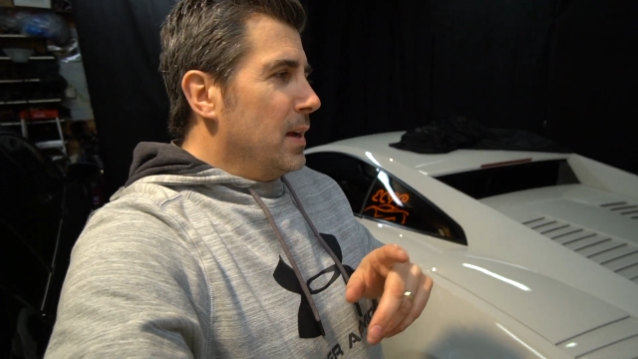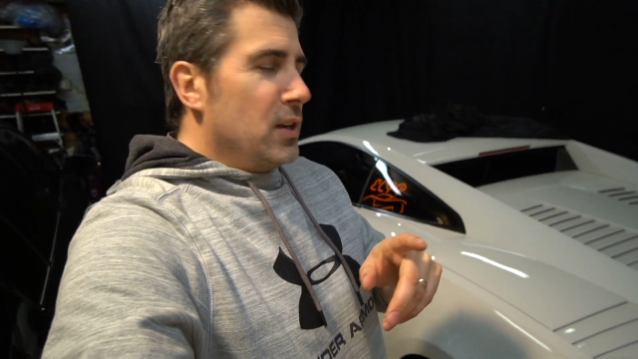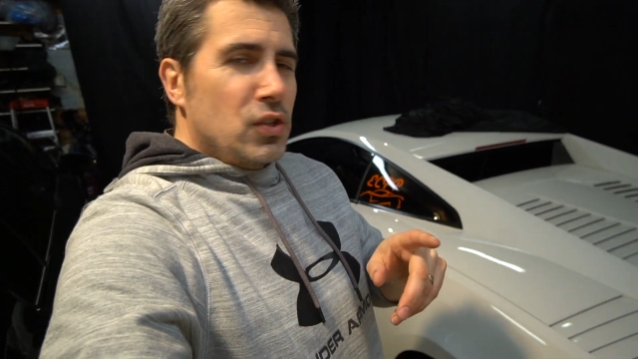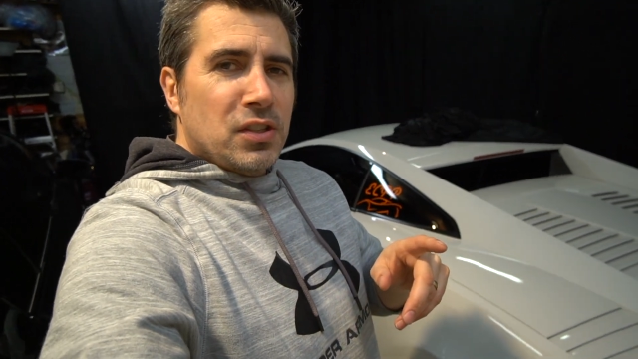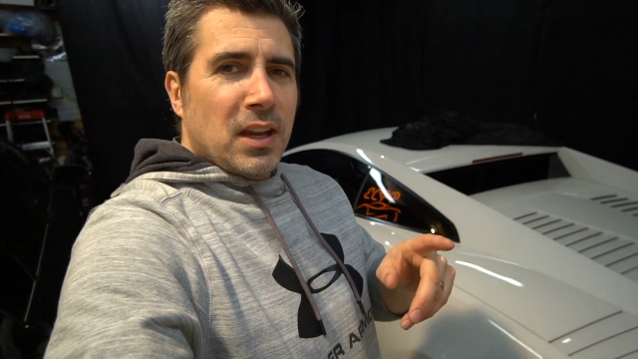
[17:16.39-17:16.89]

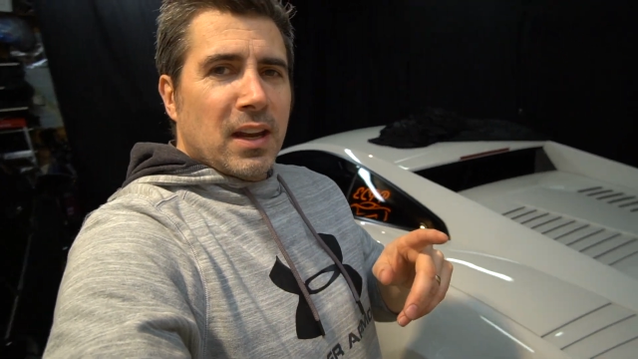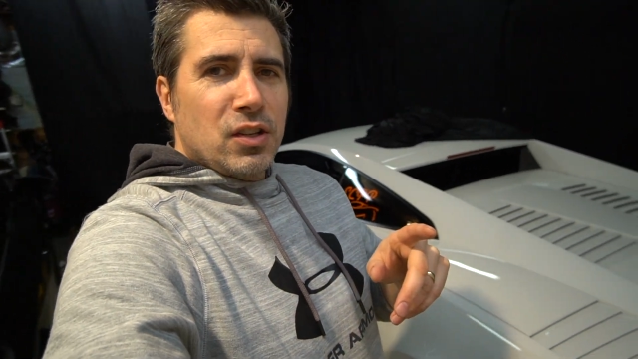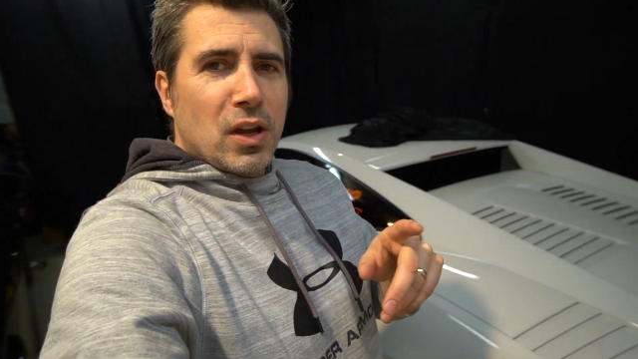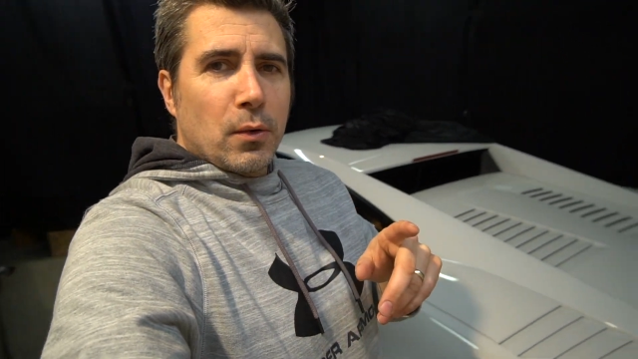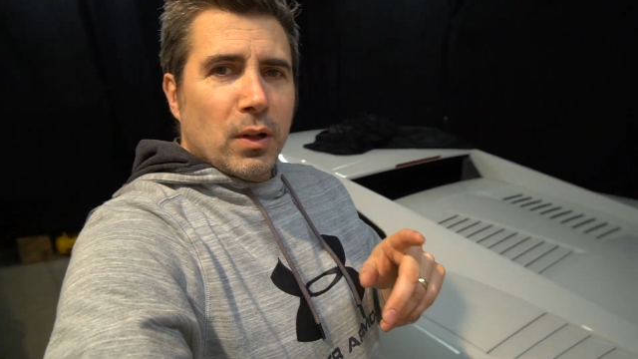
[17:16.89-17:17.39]
just to get a
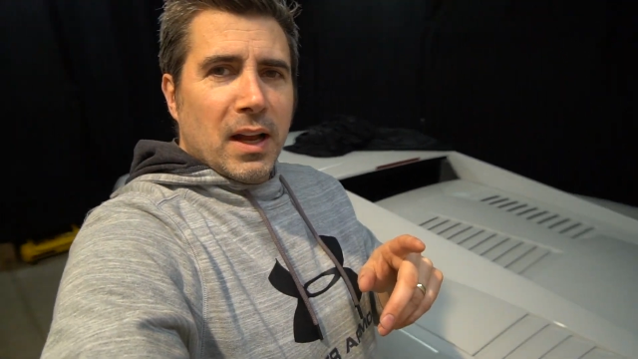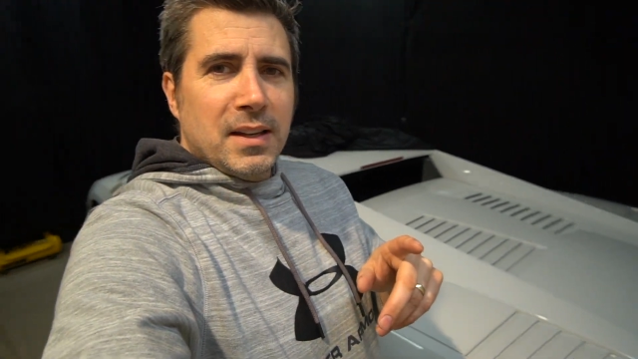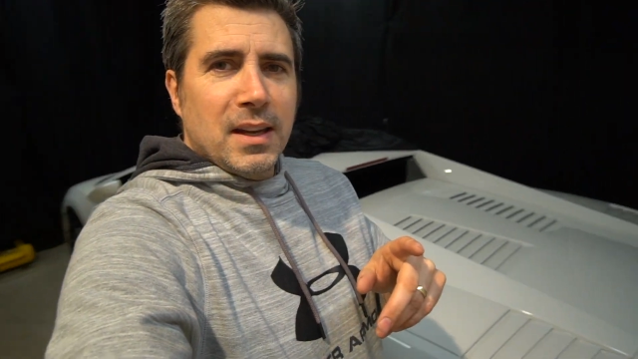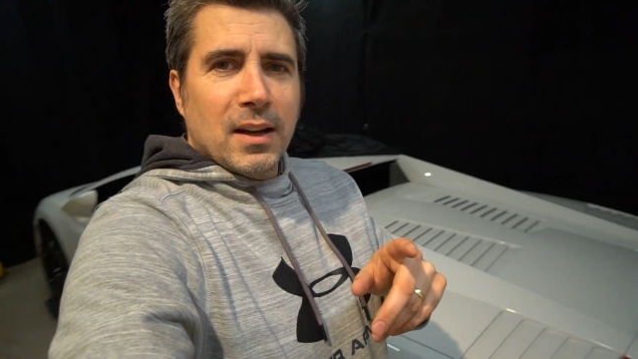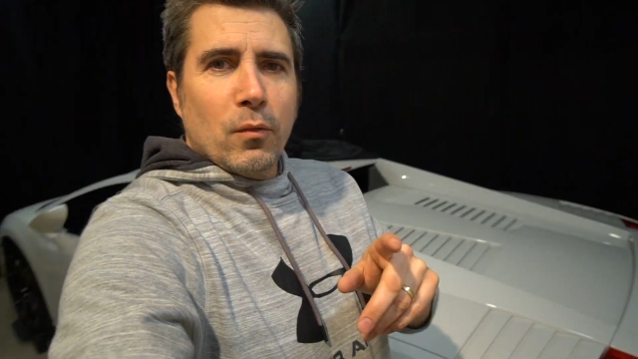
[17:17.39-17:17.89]
general
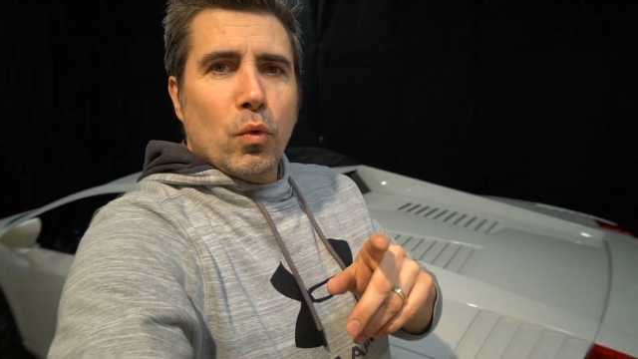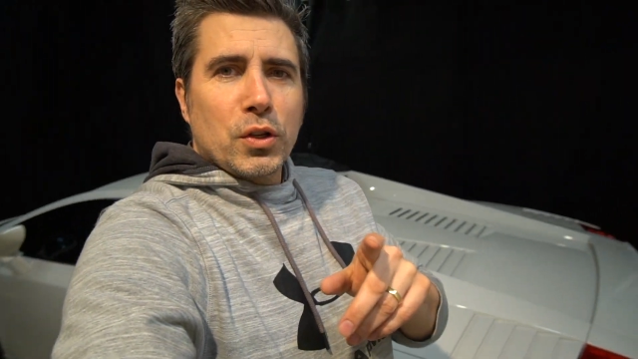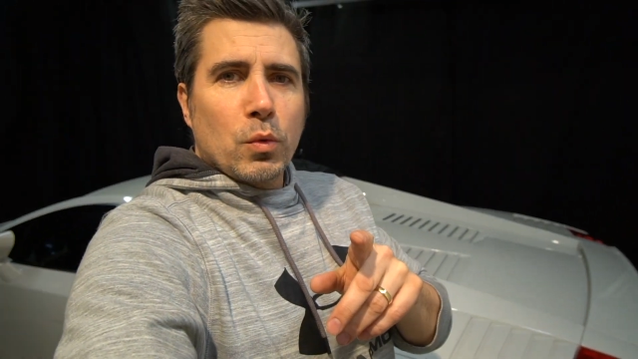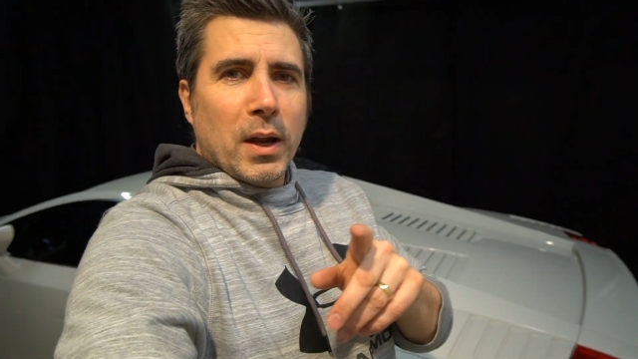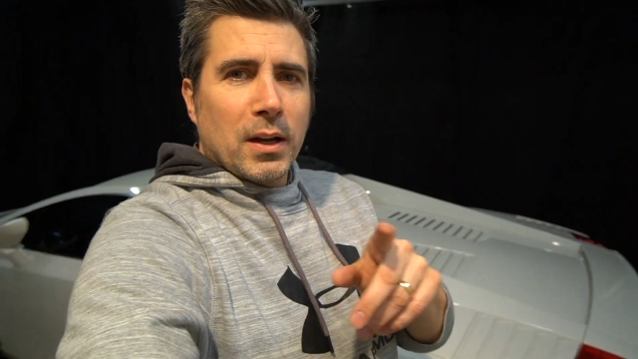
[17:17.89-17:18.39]
idea of
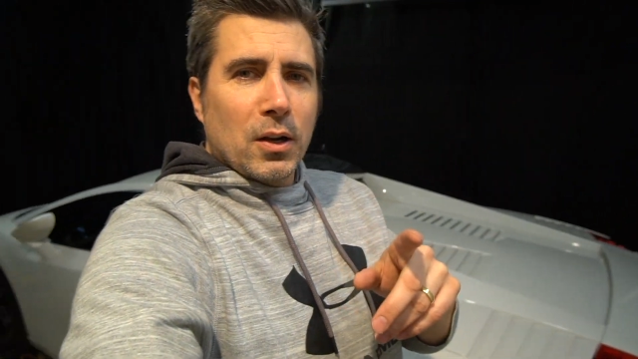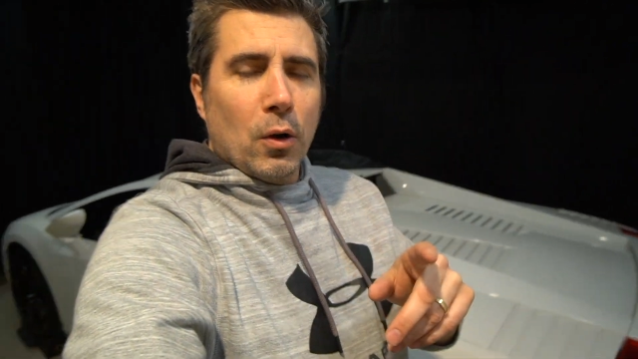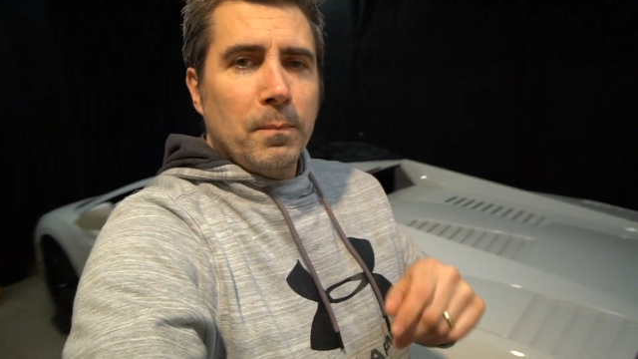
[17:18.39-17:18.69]
which way to go.